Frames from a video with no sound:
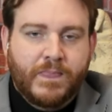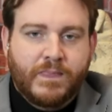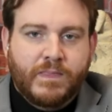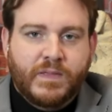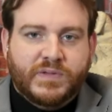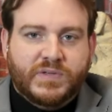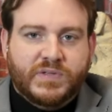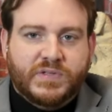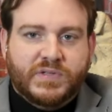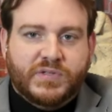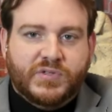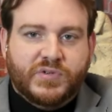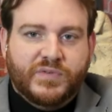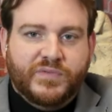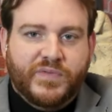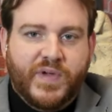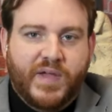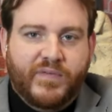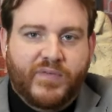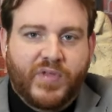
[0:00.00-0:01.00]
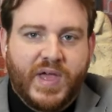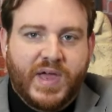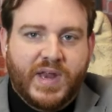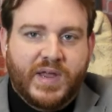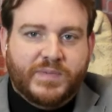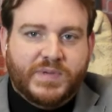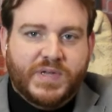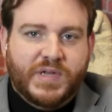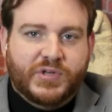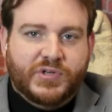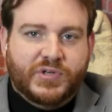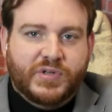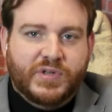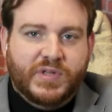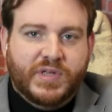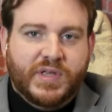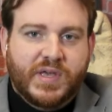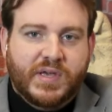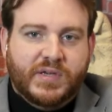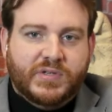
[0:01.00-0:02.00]
This is a survival adaptation
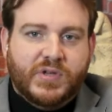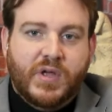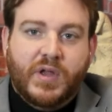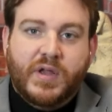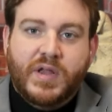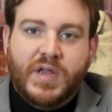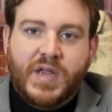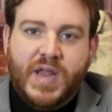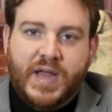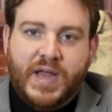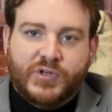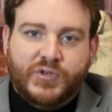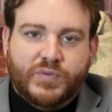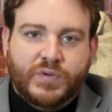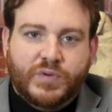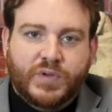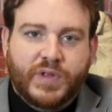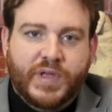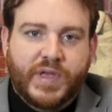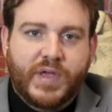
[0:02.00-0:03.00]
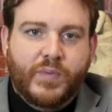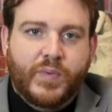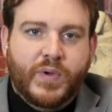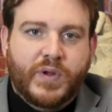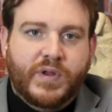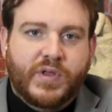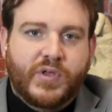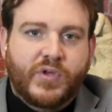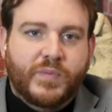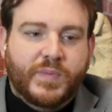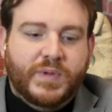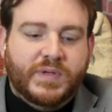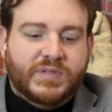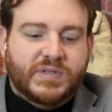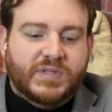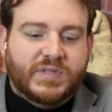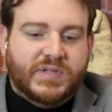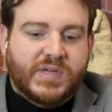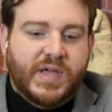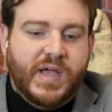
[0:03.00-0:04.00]
that kicks on naturally when human
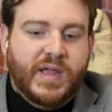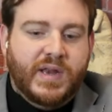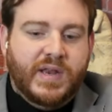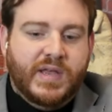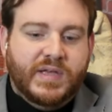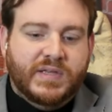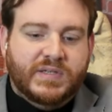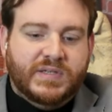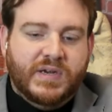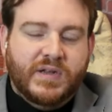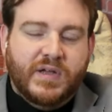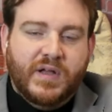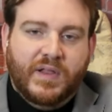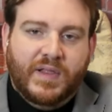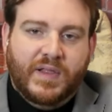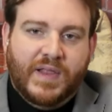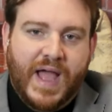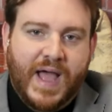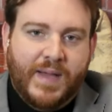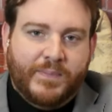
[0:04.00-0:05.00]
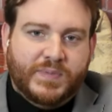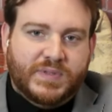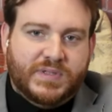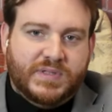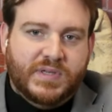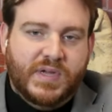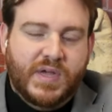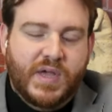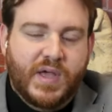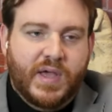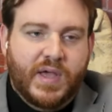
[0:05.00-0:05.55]
society is in collapse,